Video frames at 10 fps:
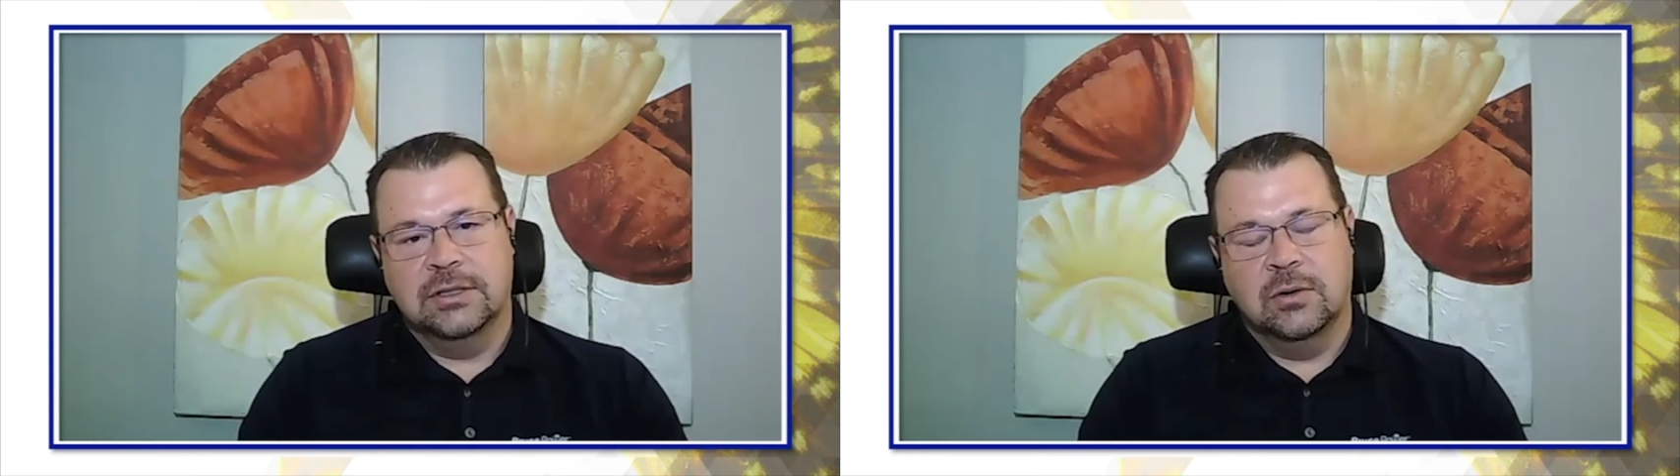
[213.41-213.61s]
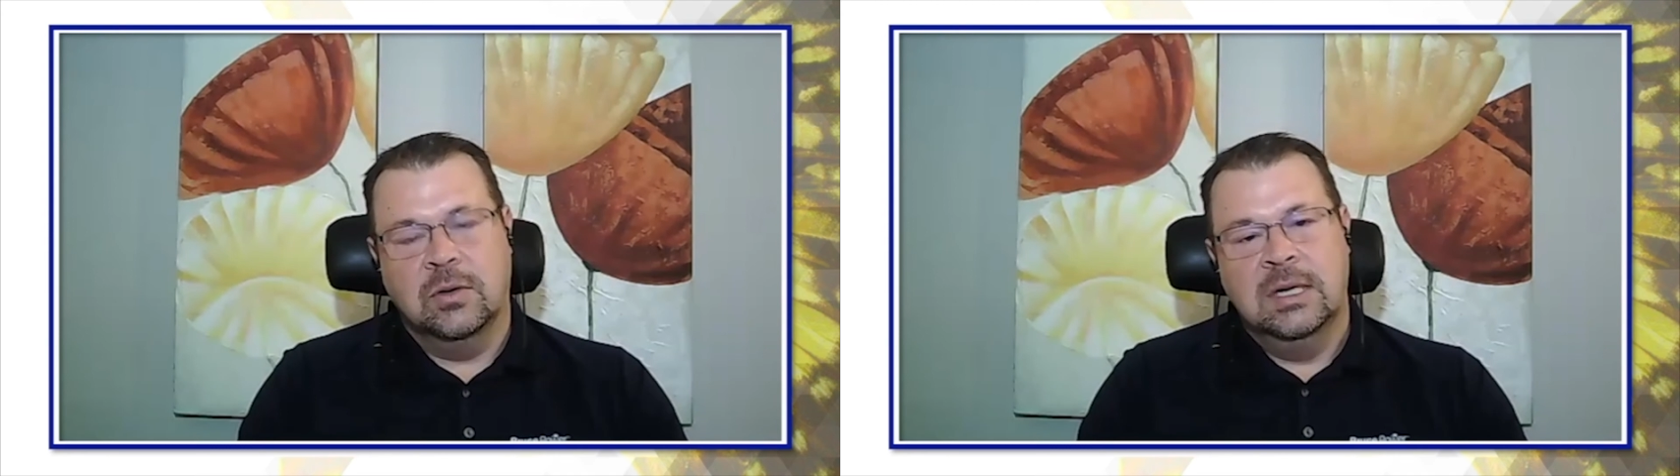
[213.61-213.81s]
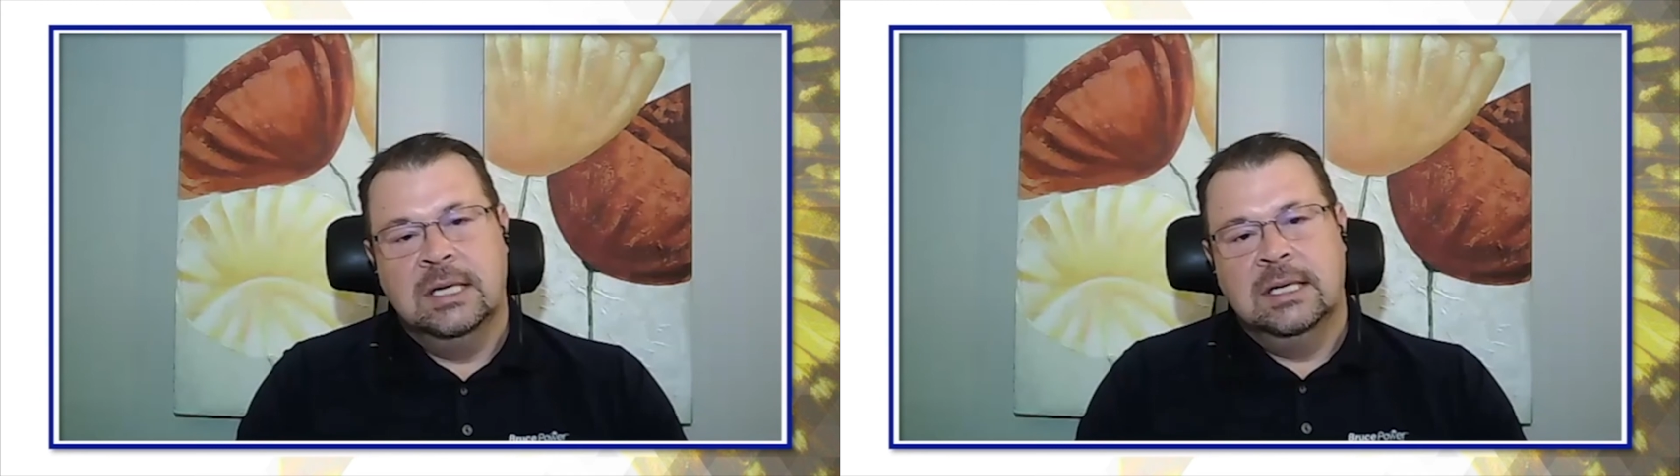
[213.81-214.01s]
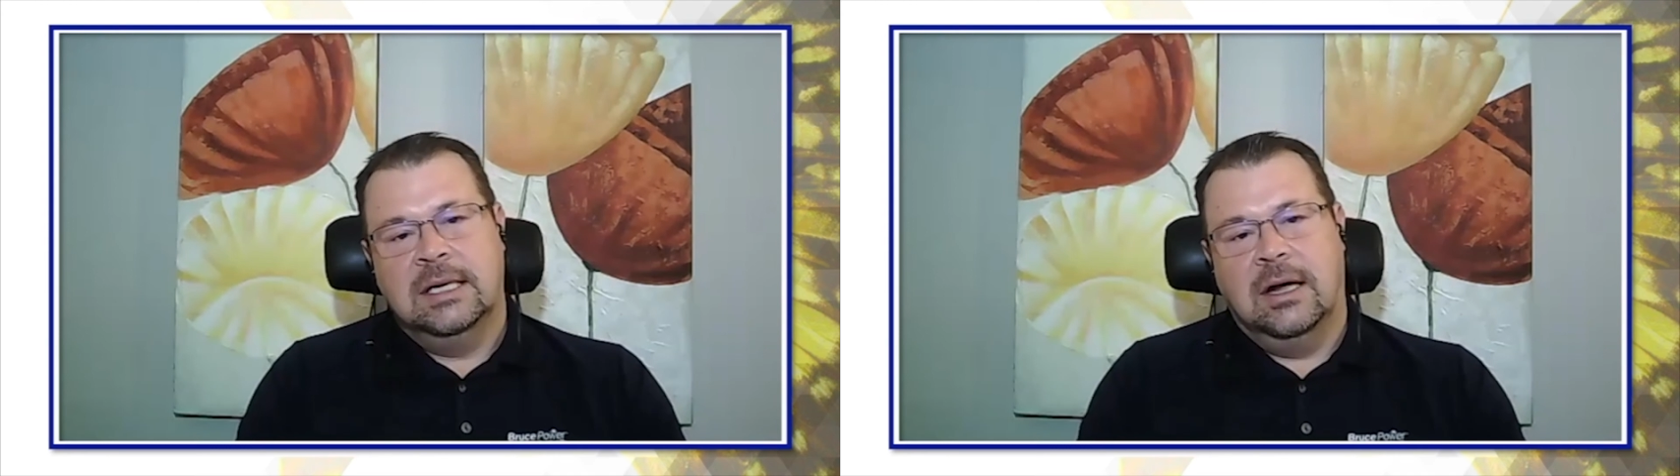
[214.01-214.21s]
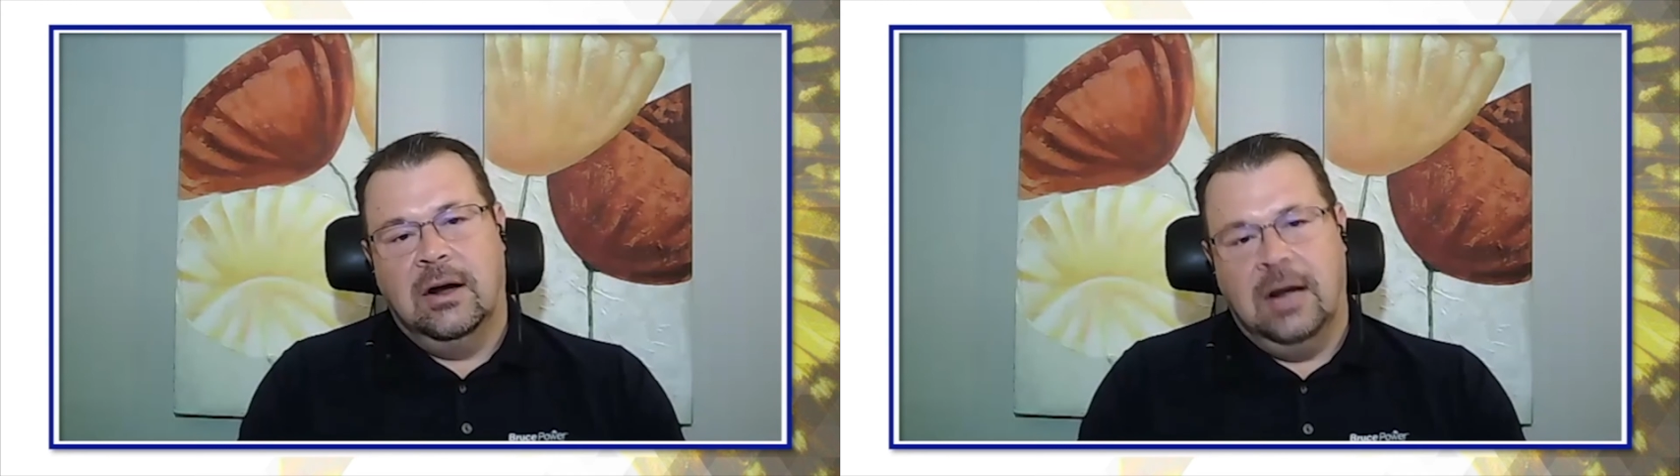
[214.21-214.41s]
So,
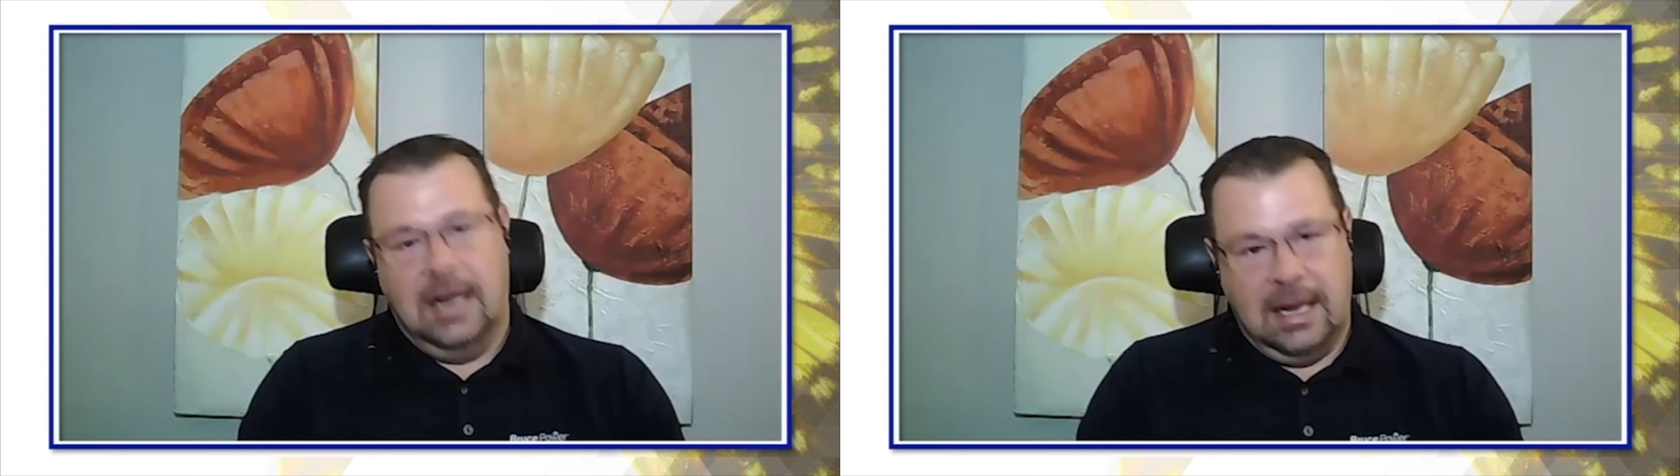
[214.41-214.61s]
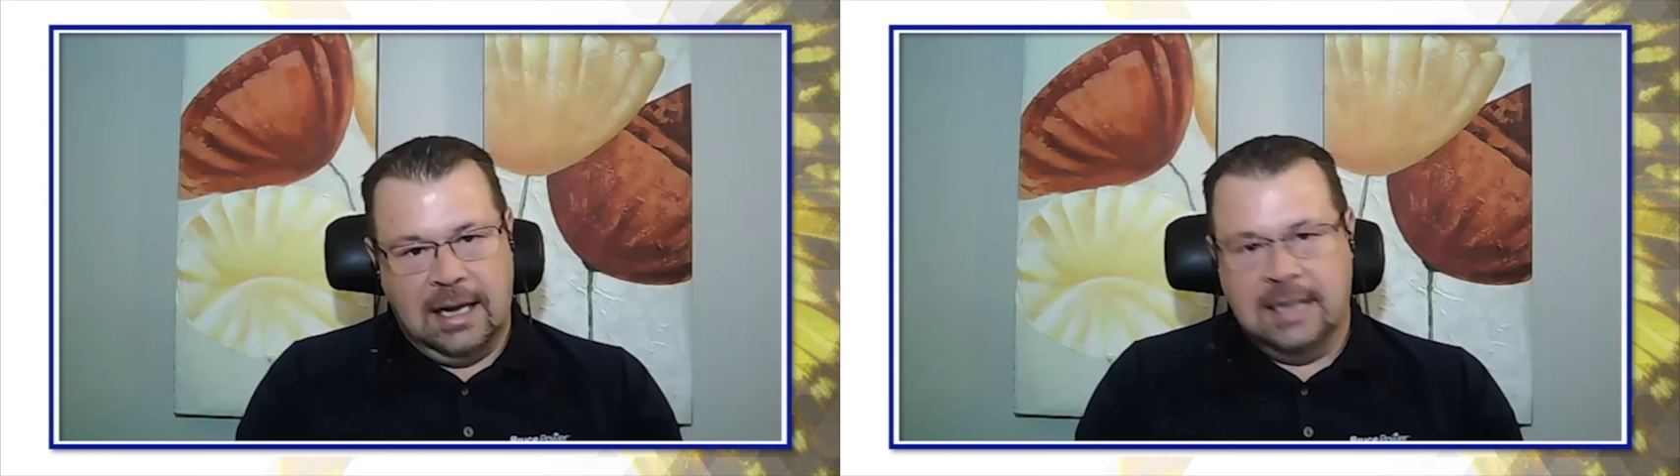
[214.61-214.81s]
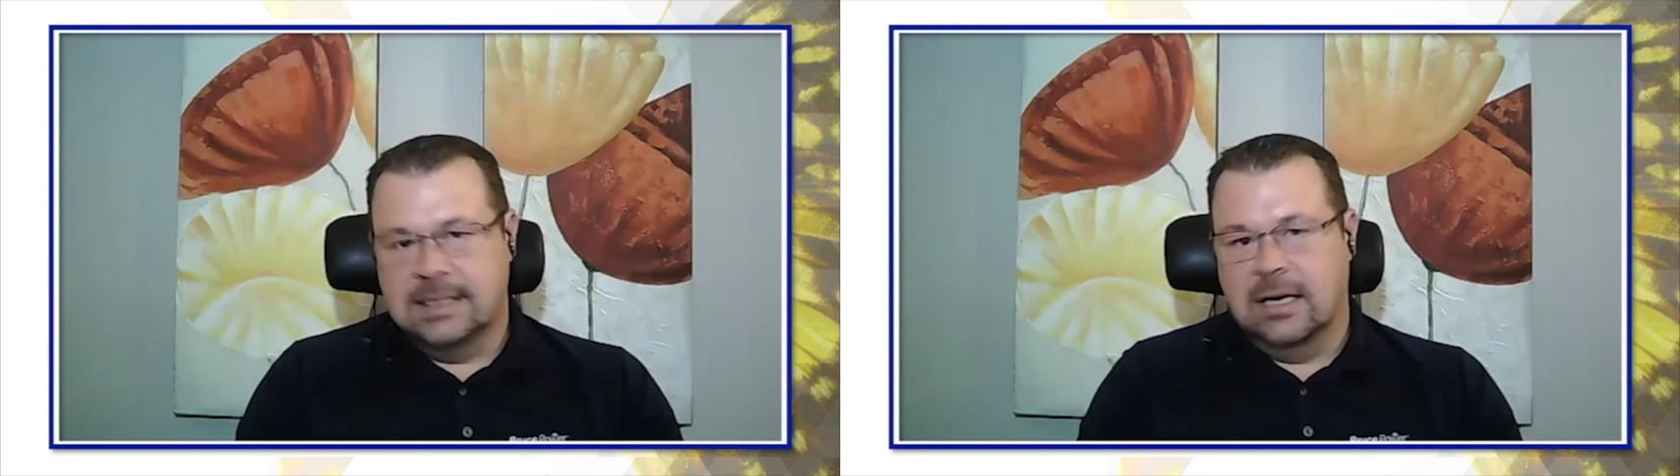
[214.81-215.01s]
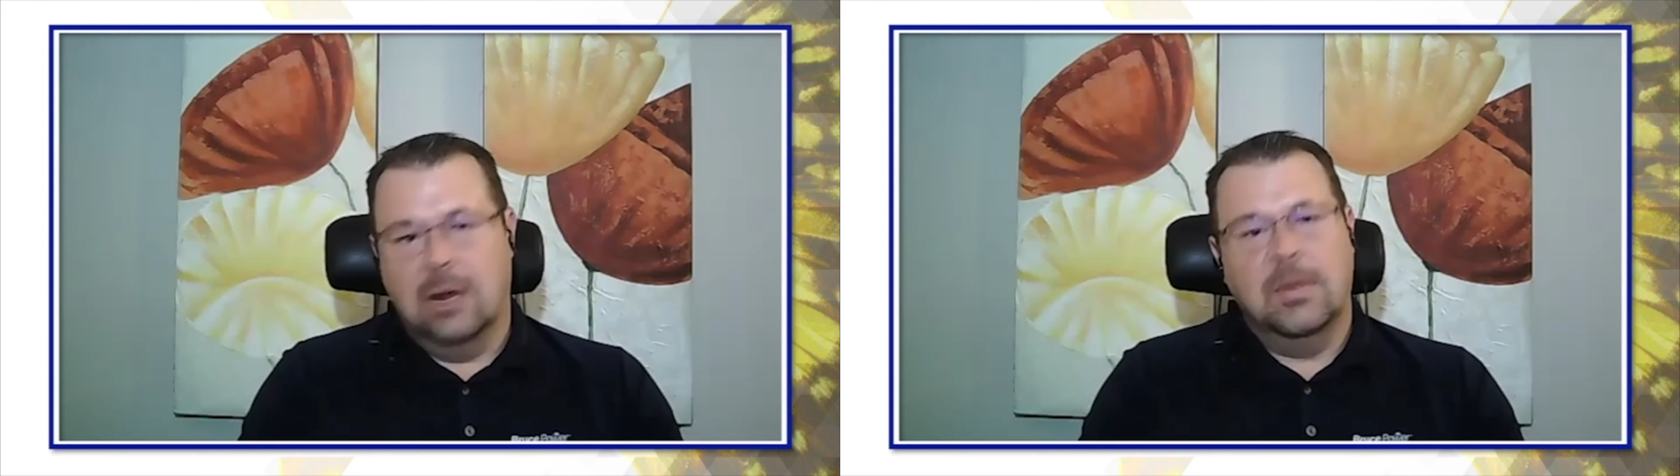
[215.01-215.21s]
yeah, like I said,